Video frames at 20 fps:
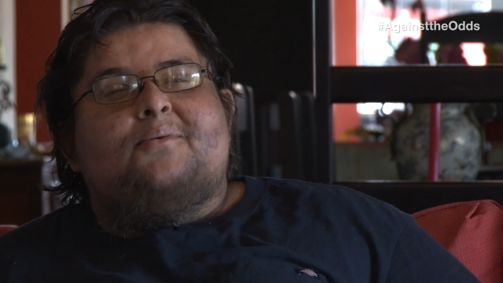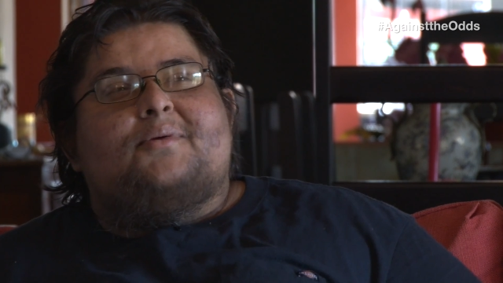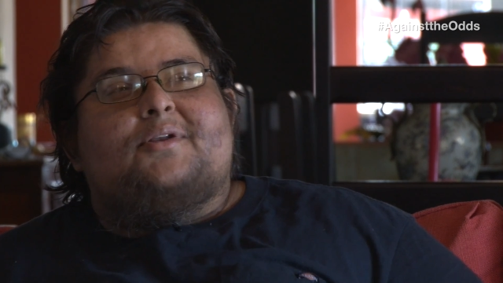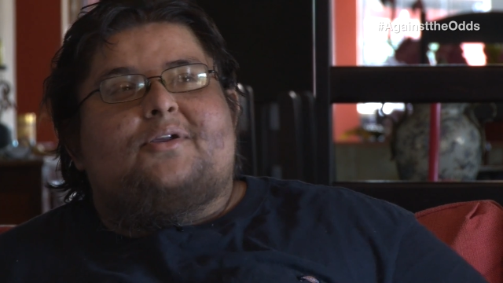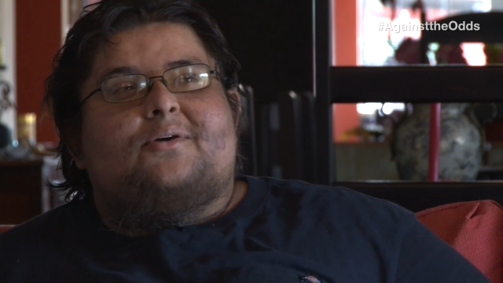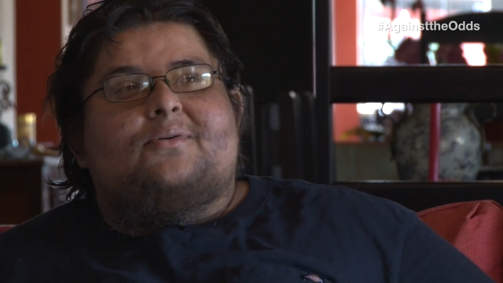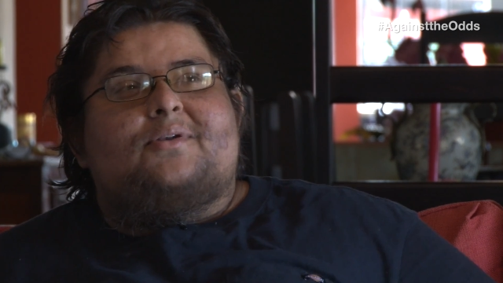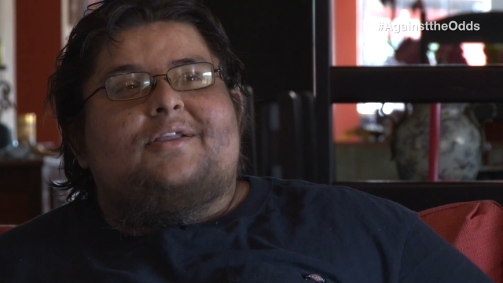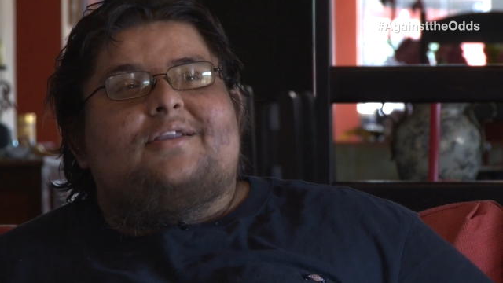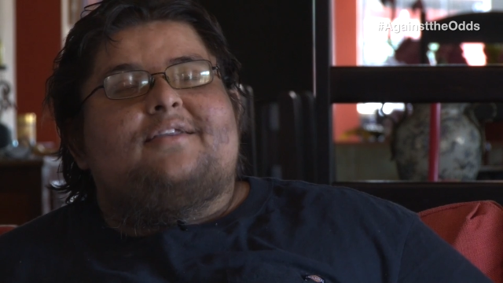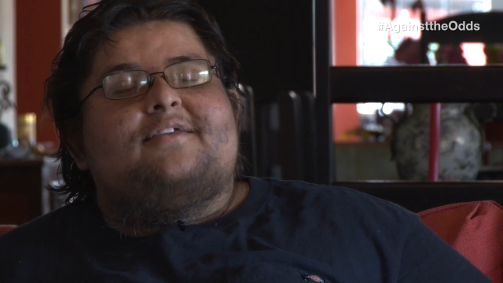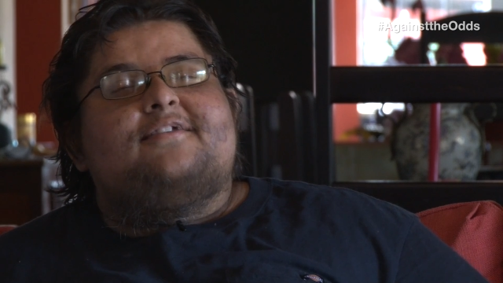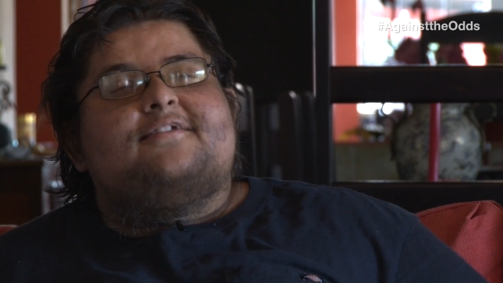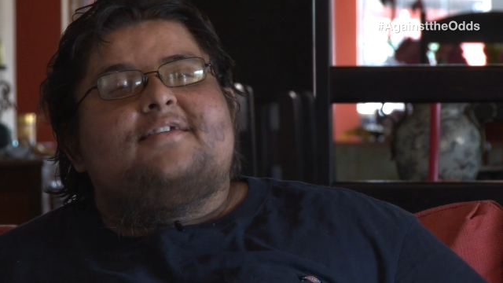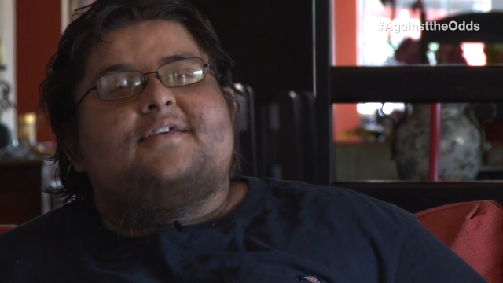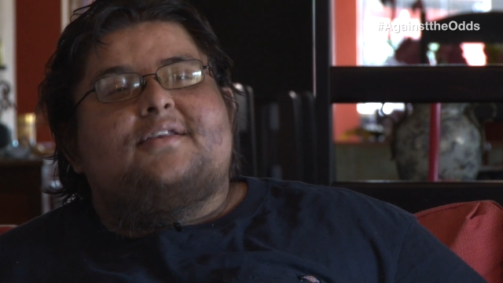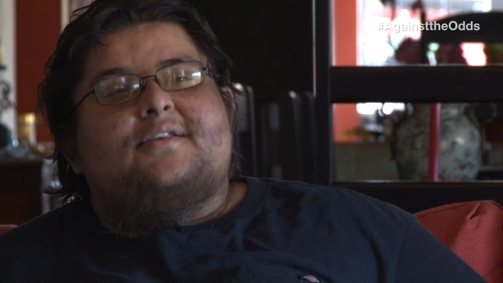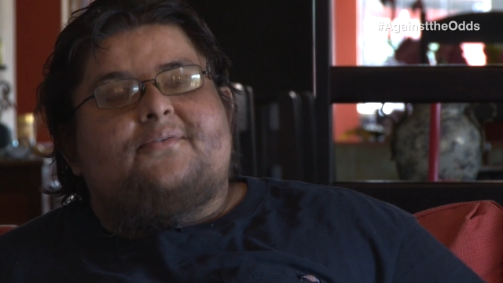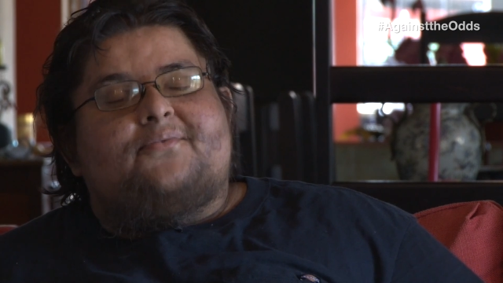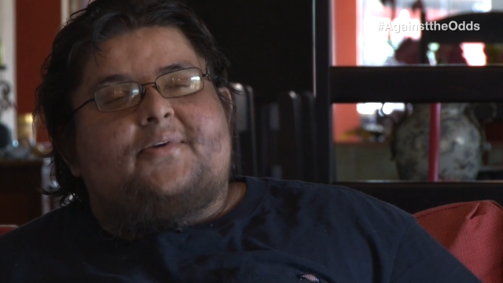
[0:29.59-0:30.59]
without any
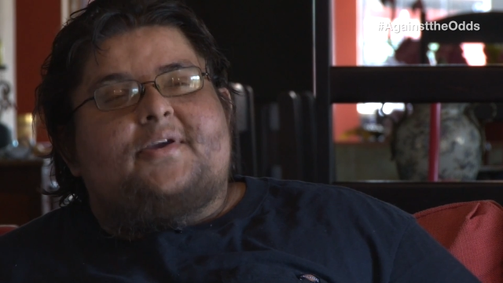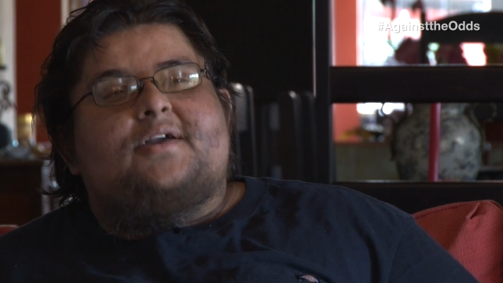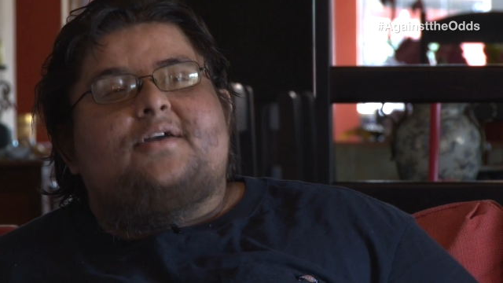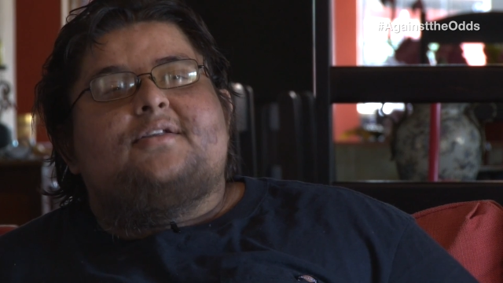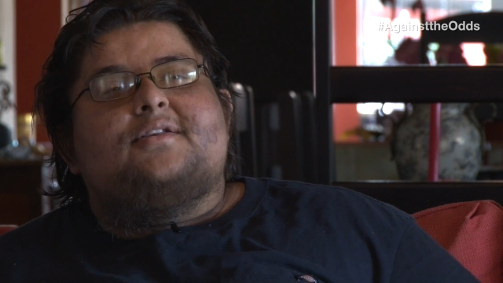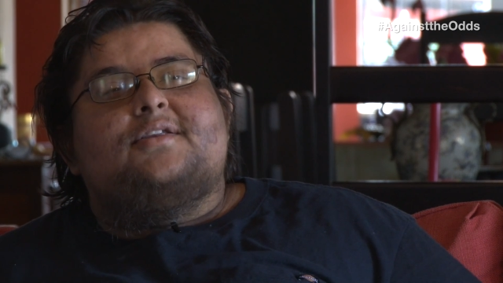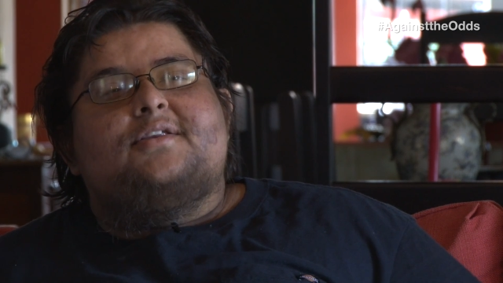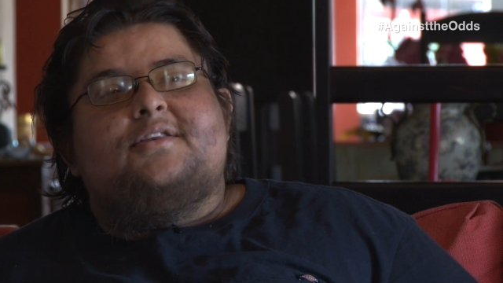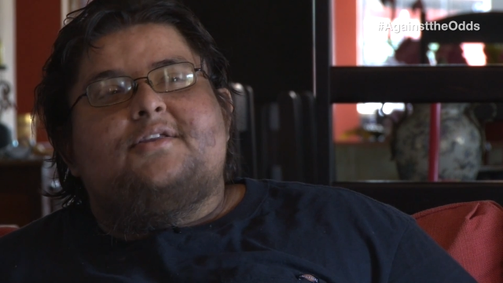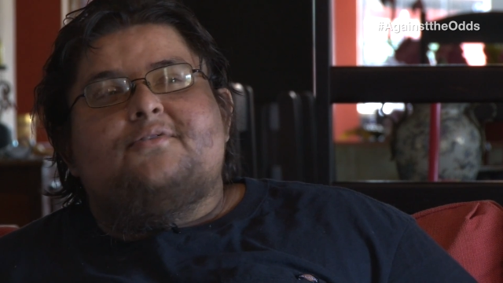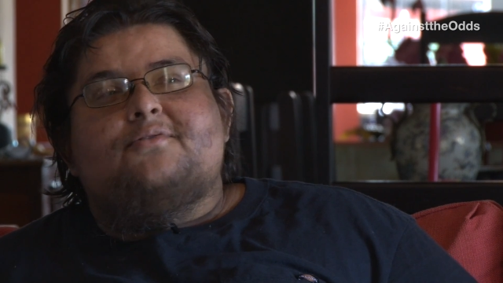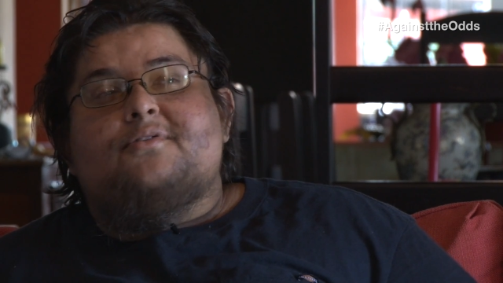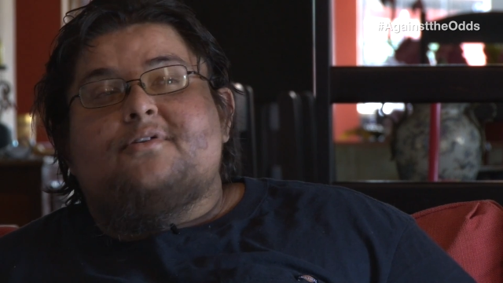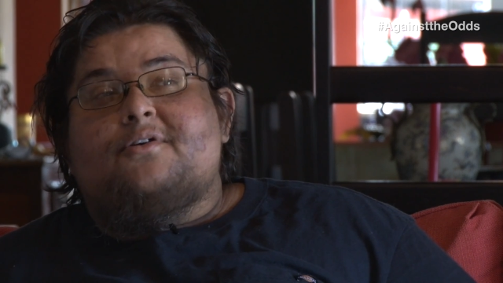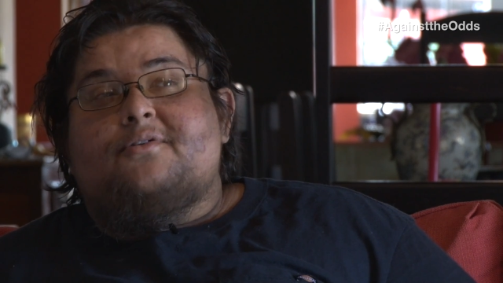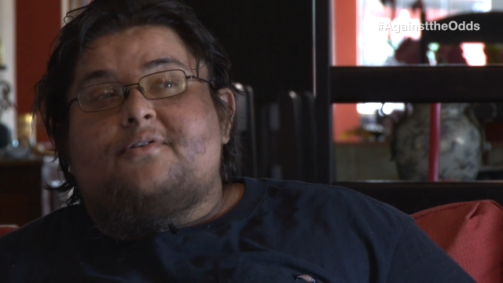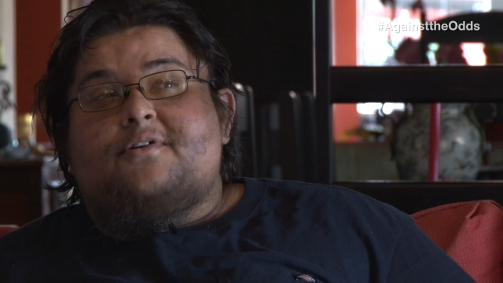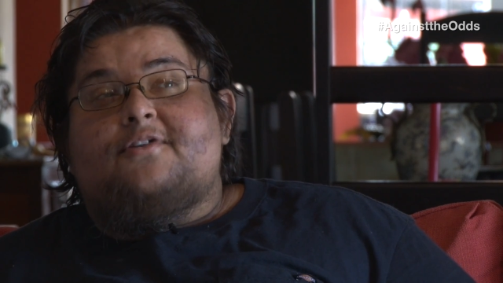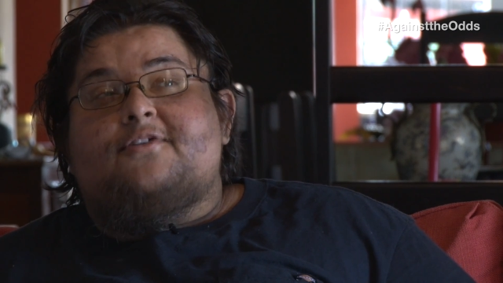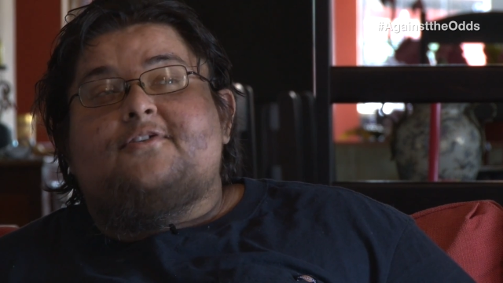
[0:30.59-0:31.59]
significant
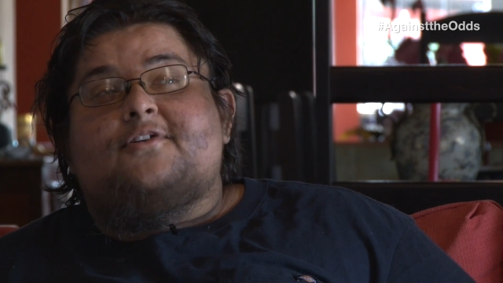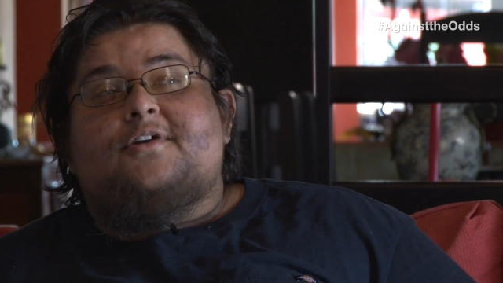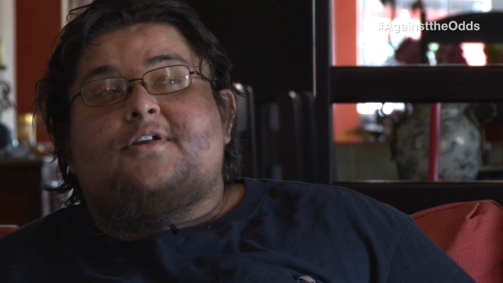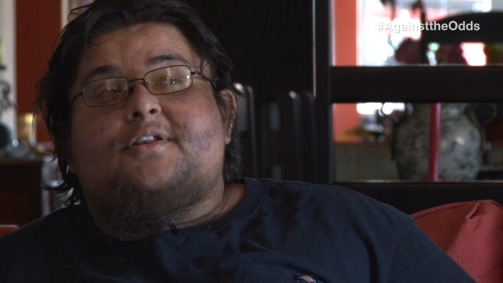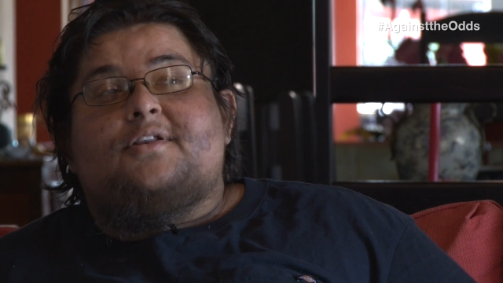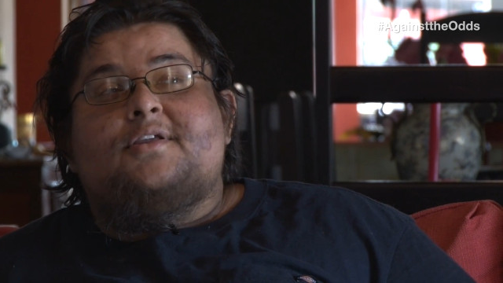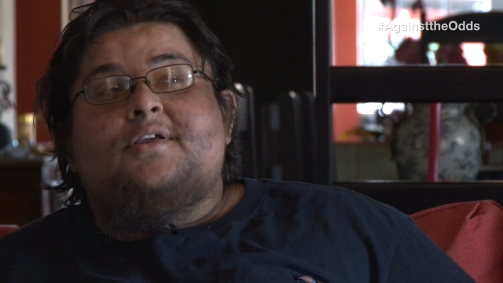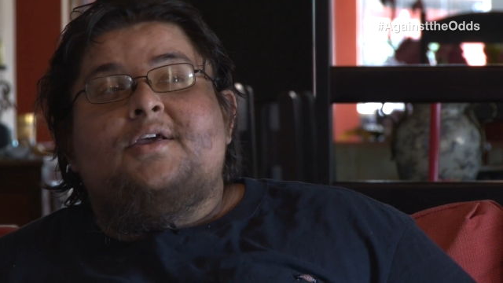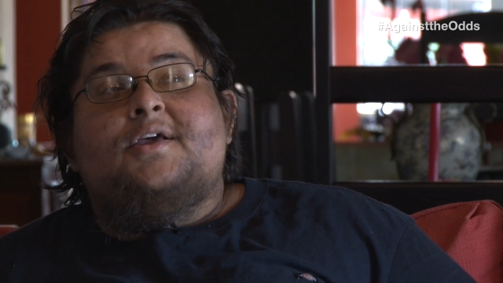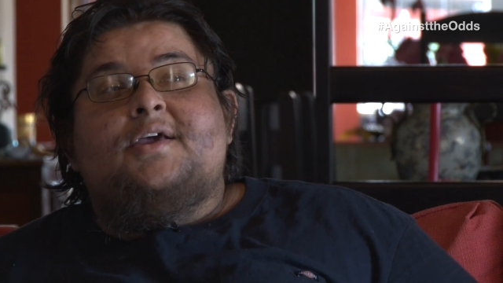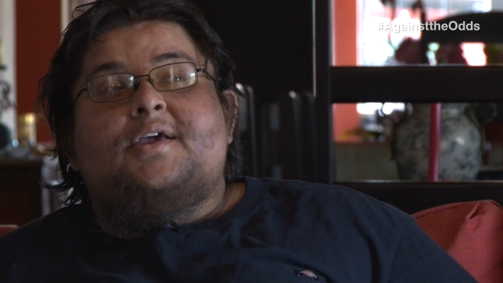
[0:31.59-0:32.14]
deterioration